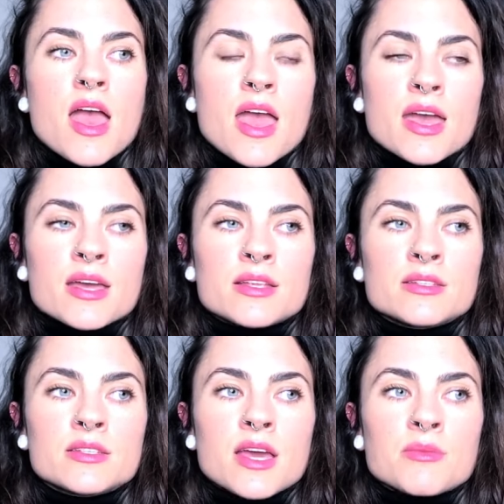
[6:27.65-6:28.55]

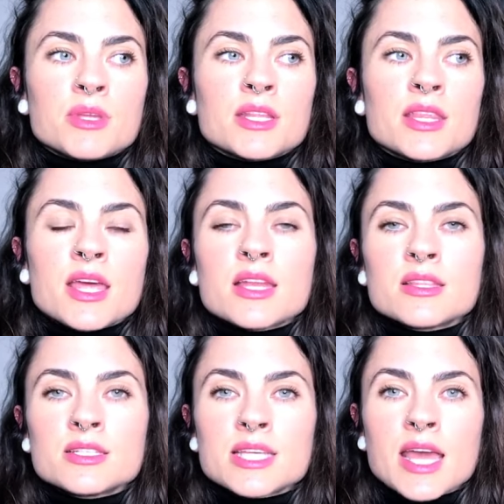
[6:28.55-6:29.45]
And I mean, at the end of
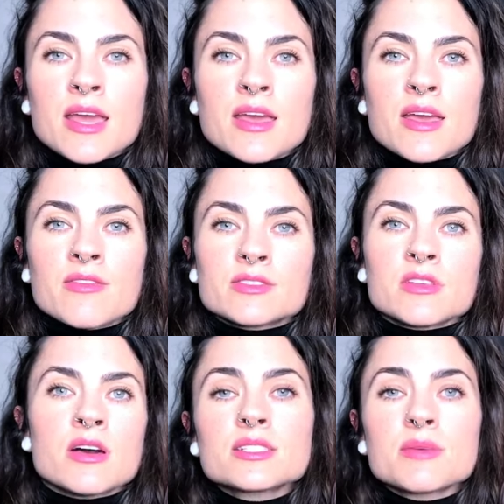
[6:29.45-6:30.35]
the day, as
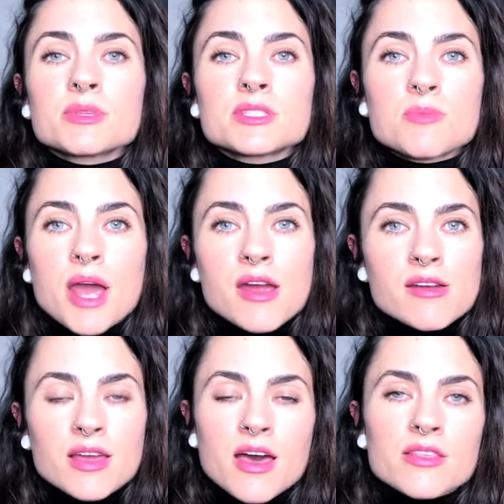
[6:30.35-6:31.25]
long as I'm
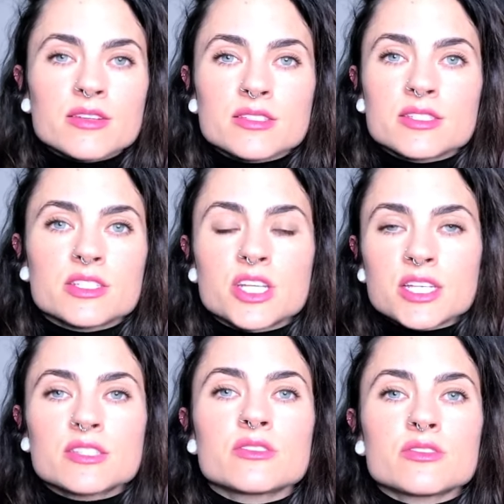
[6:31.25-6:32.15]
inspiring others to
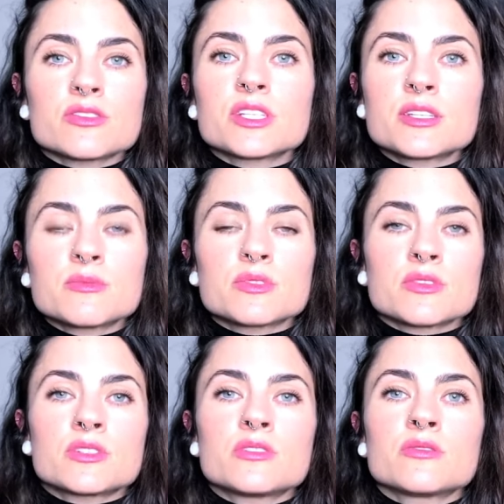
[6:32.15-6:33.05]
chase their dreams,
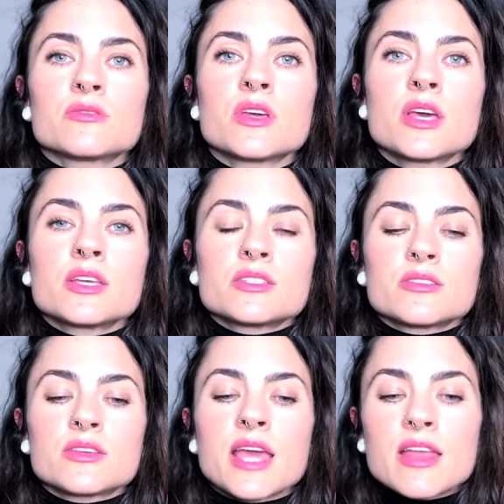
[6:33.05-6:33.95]
or to
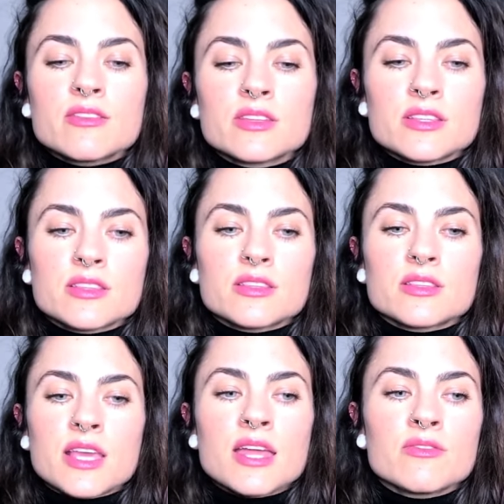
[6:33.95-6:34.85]
to get in,
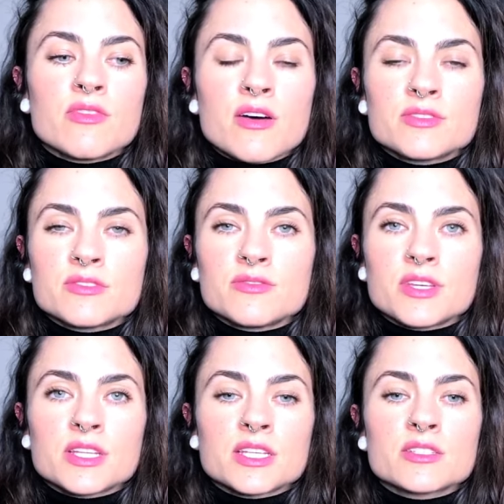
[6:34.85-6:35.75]
get involved in
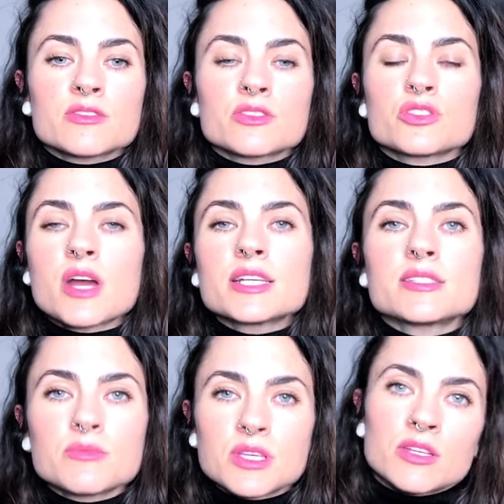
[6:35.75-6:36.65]
fitness, or try
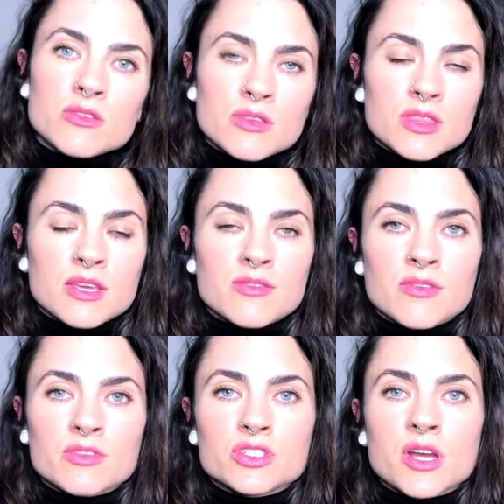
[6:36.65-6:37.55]
something new that they've
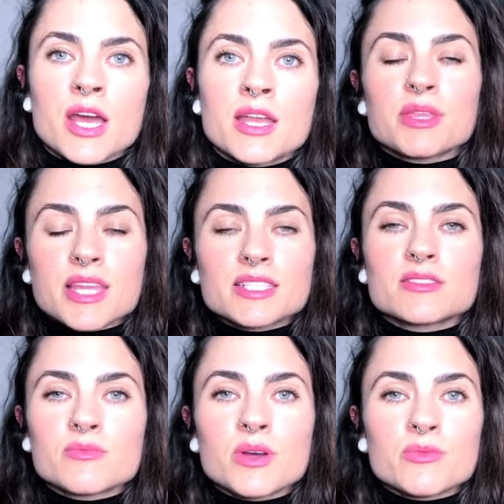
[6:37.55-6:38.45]
never tried, I mean,
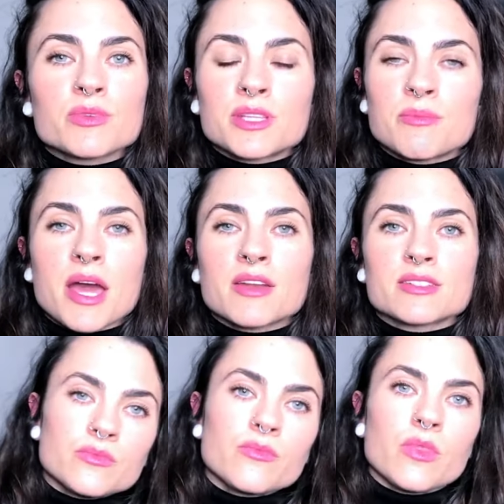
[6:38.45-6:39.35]
that's what really matters.